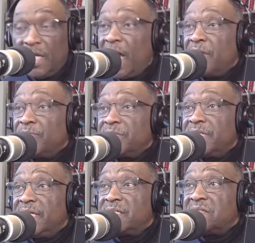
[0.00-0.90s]
Congress
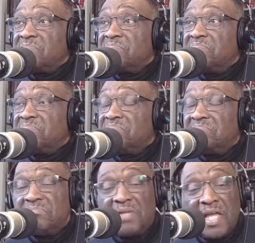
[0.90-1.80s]
gets,
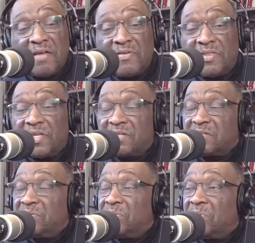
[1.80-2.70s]

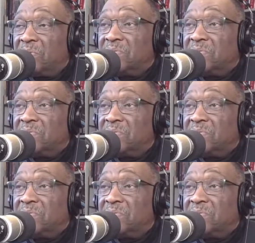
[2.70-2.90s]
everything's cool.